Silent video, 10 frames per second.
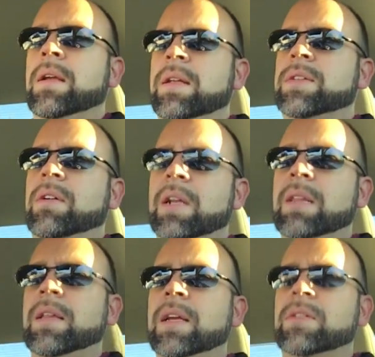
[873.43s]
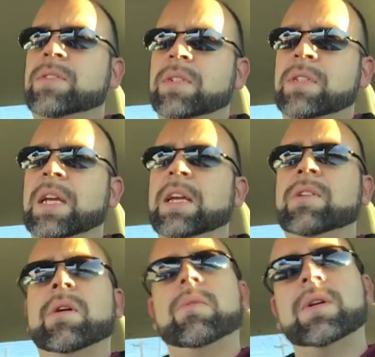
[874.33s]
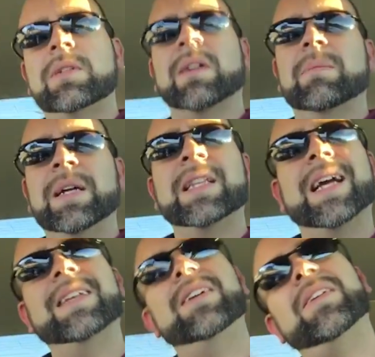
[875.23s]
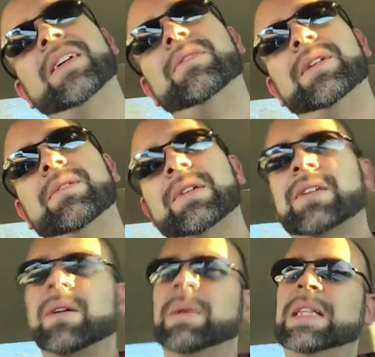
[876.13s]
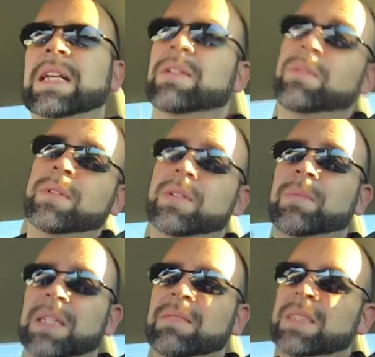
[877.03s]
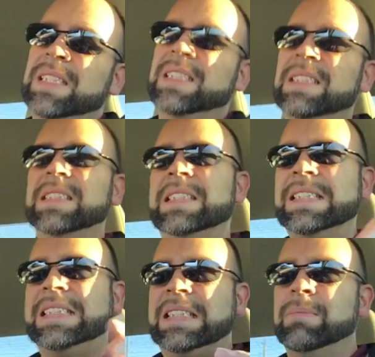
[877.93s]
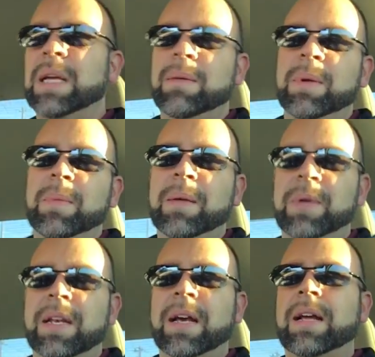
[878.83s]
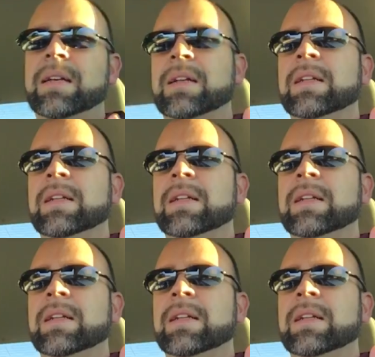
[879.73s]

Is there anything else to say? Do I want to talk about that? No, I don't really want to talk about that. Do I want to talk about that? Maybe, maybe not.